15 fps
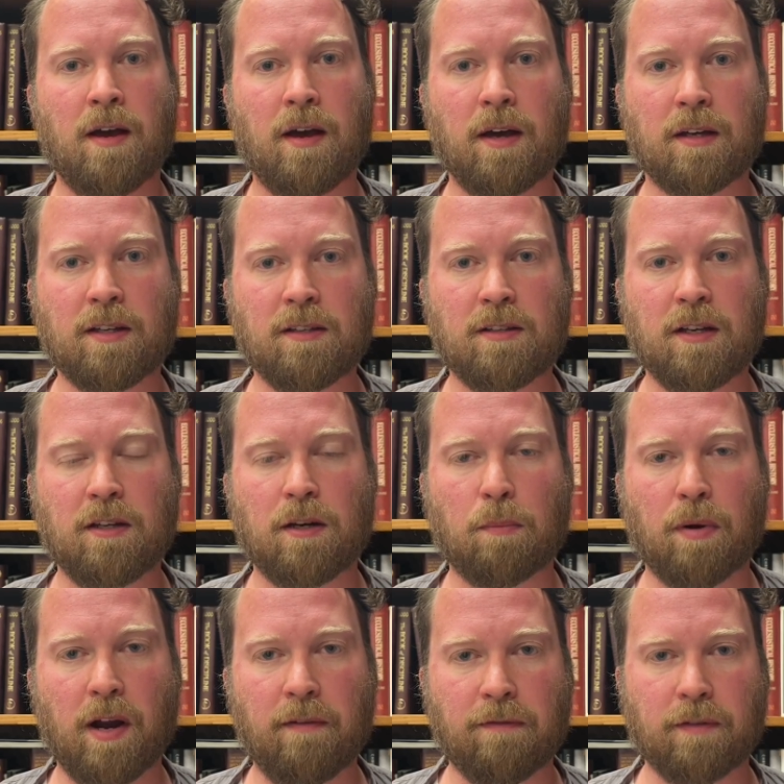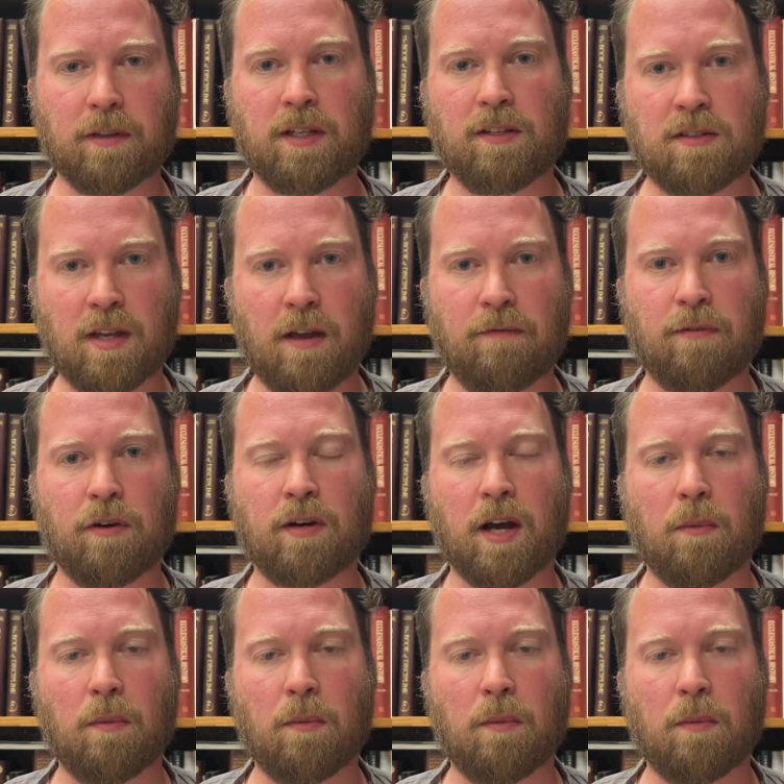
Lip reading: continue to pray for this effort.